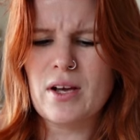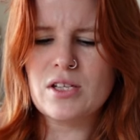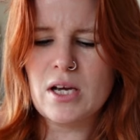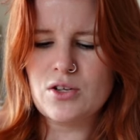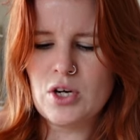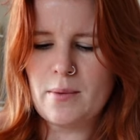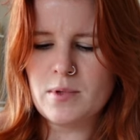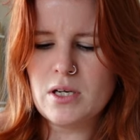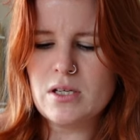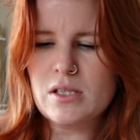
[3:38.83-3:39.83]
like 10
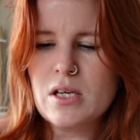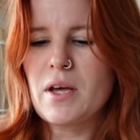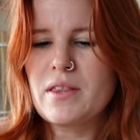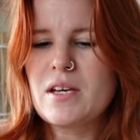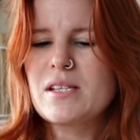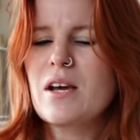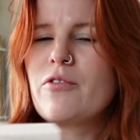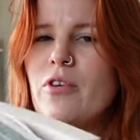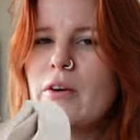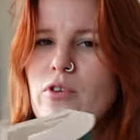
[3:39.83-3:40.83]
chapters, but there's like
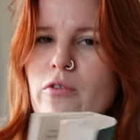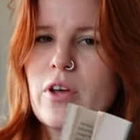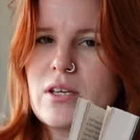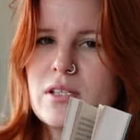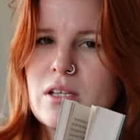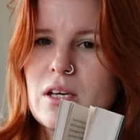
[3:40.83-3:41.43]
five novellas in